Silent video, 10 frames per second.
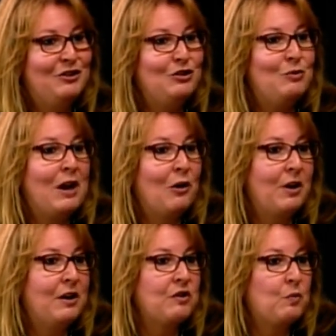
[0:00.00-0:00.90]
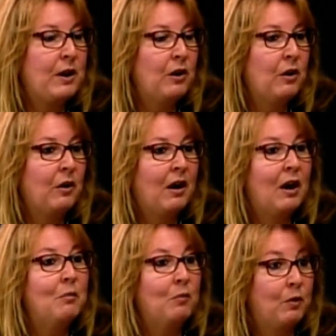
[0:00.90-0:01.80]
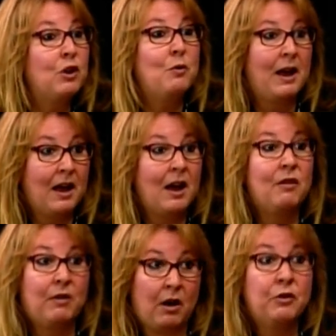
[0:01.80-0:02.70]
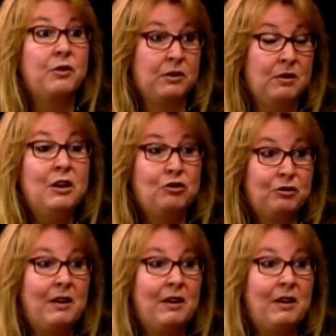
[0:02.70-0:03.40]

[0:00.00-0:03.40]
to areas where um, where you have other than just